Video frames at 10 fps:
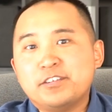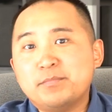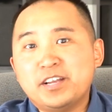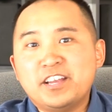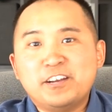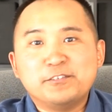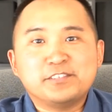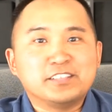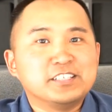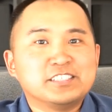in my
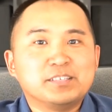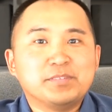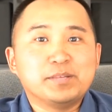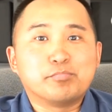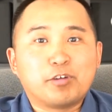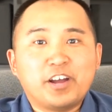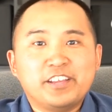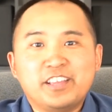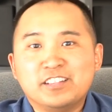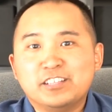house unless somebody brought
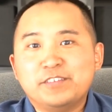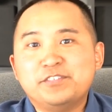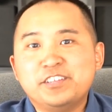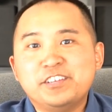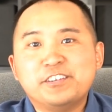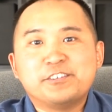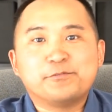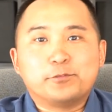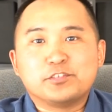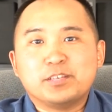it and left it here
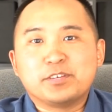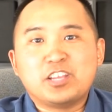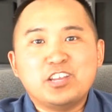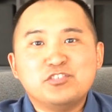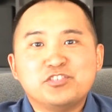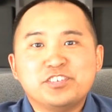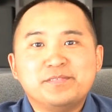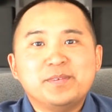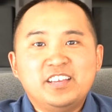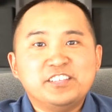for some occasion.